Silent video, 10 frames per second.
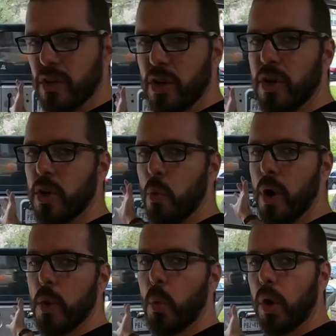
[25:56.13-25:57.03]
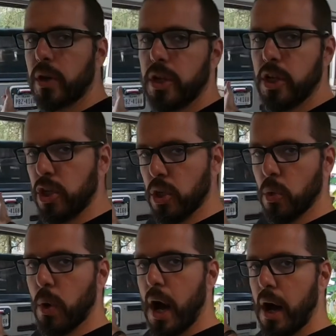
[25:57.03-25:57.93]
of learned what we're gonna
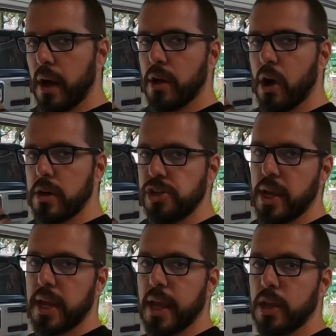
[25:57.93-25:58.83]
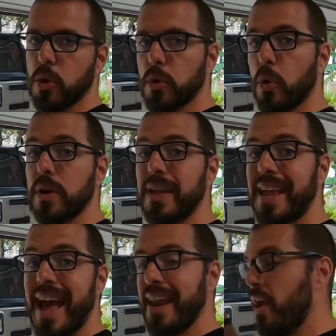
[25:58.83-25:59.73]
do on our JKU in order to
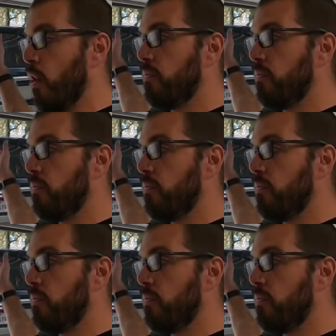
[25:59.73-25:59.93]
get